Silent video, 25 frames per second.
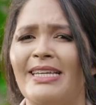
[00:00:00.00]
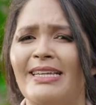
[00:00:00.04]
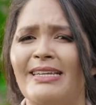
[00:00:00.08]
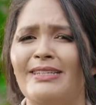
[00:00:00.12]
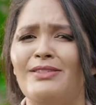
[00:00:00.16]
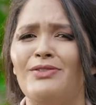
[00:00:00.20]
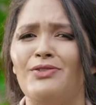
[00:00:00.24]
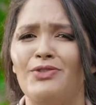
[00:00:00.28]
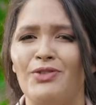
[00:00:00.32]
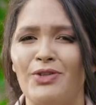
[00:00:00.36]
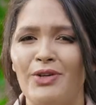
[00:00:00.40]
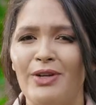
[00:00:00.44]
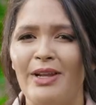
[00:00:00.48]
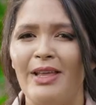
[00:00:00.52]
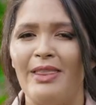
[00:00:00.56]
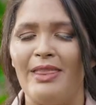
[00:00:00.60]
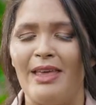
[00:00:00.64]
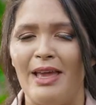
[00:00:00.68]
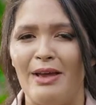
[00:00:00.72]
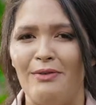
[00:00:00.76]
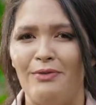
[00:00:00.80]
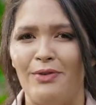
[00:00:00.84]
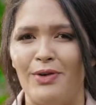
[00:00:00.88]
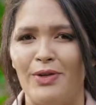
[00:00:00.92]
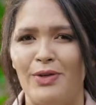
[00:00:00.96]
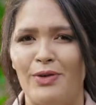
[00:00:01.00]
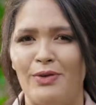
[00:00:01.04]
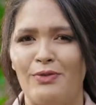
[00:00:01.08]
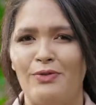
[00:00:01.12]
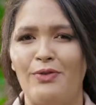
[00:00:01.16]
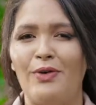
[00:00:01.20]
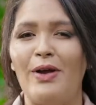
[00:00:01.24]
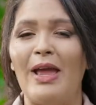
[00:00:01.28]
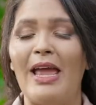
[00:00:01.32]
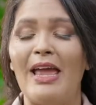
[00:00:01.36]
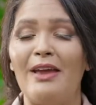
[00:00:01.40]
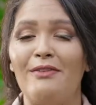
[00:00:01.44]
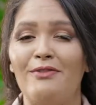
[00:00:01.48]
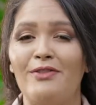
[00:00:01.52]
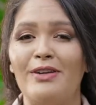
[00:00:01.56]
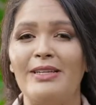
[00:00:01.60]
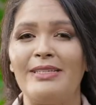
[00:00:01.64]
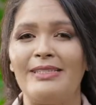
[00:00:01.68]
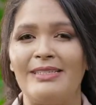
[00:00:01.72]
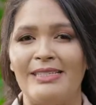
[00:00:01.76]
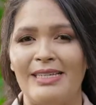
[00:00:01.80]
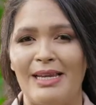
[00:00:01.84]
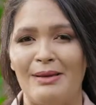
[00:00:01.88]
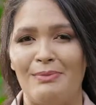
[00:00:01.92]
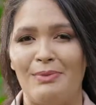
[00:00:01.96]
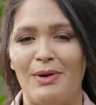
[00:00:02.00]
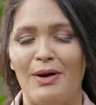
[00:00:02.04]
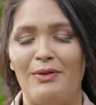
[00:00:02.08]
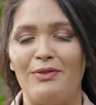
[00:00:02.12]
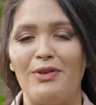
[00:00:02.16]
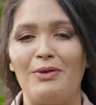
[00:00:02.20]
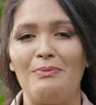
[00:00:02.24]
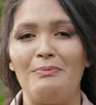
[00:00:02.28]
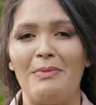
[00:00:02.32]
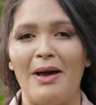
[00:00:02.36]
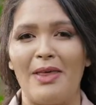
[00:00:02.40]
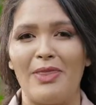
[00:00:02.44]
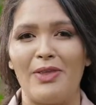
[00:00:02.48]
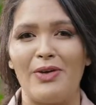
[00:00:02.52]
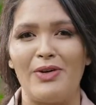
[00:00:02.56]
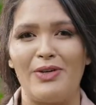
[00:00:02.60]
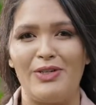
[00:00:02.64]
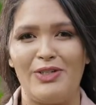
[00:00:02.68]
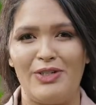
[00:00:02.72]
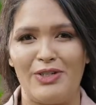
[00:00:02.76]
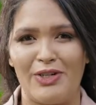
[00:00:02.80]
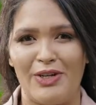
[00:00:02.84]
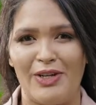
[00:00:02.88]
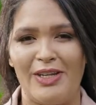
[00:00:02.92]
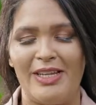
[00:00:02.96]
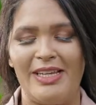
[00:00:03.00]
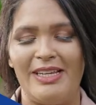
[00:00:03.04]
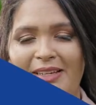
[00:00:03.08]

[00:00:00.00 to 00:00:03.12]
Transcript: is truly there for you for every step of your motherhood journey.